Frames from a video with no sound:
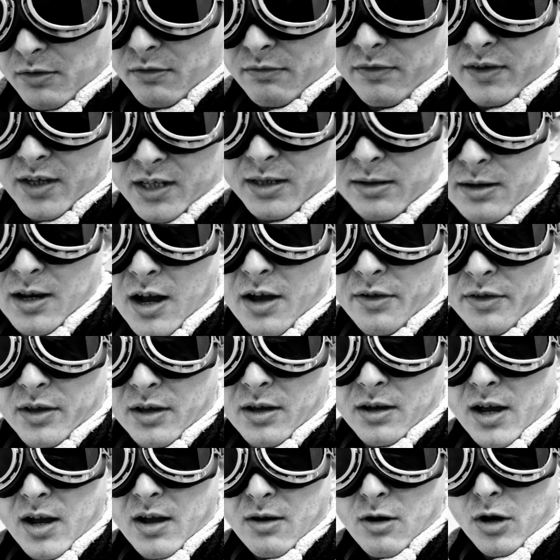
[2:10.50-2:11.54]
this
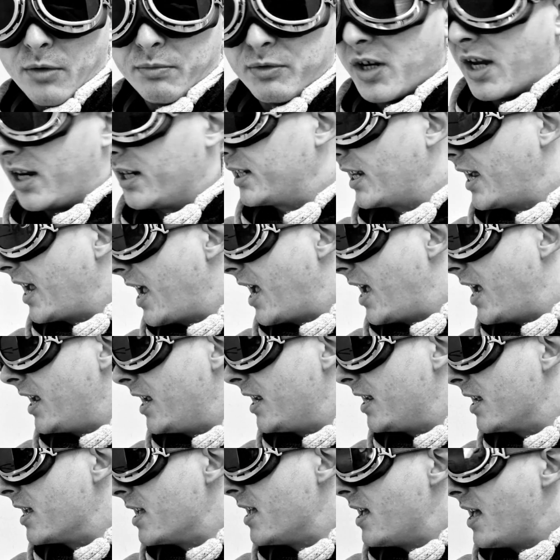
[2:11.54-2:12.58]
other object
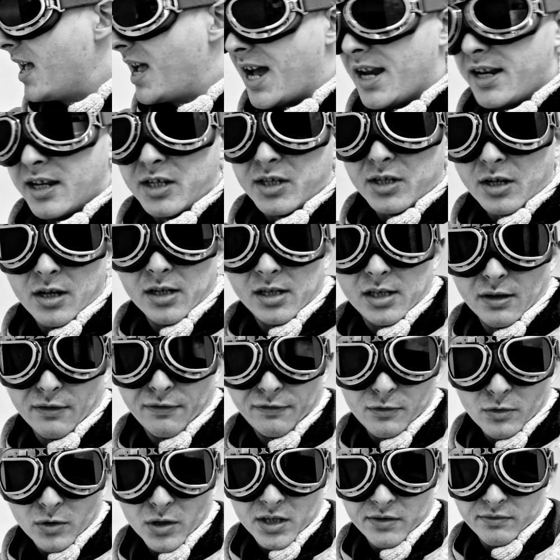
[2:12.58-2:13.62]
A and exerting a
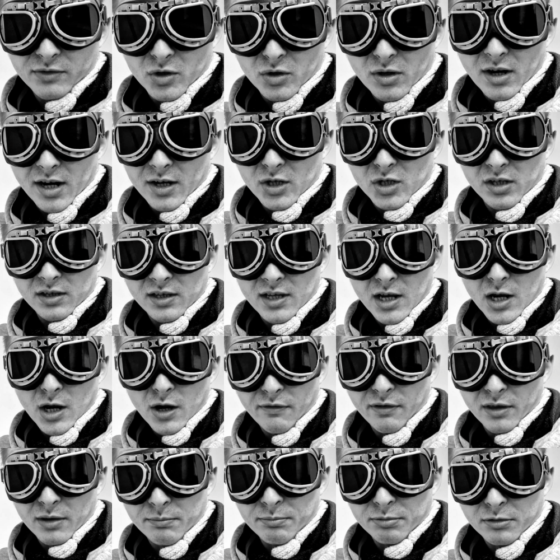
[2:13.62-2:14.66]
force of attraction there
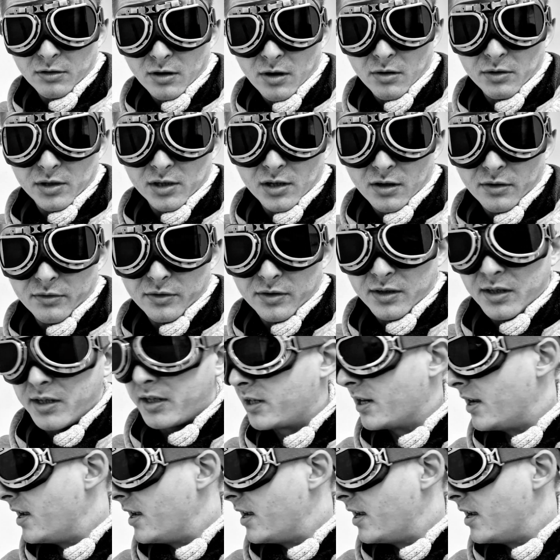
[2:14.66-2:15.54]
over the protons